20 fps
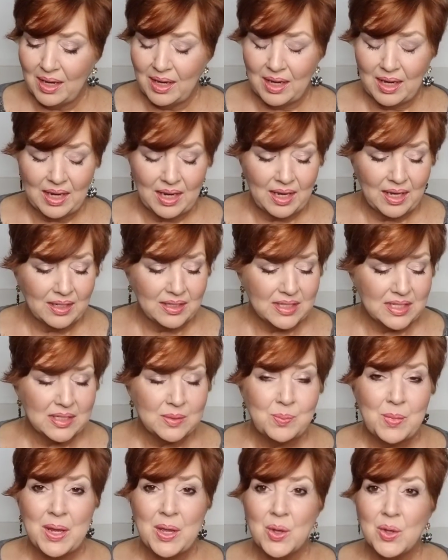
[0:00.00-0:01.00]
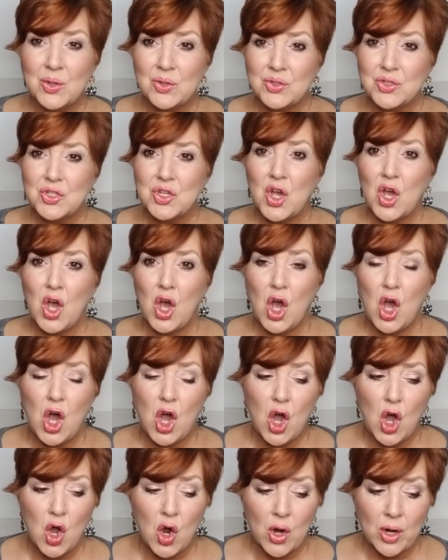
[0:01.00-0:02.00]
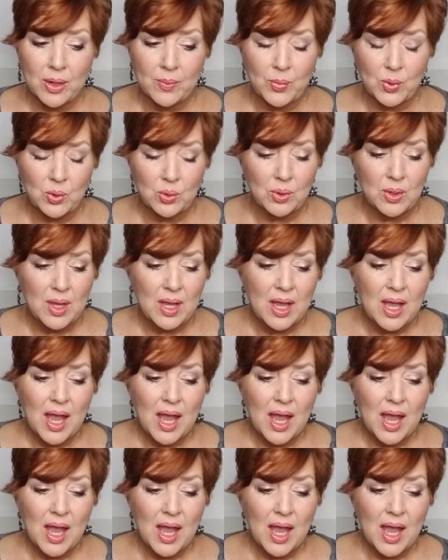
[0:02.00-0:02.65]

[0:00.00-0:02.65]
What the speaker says: It smells horrible.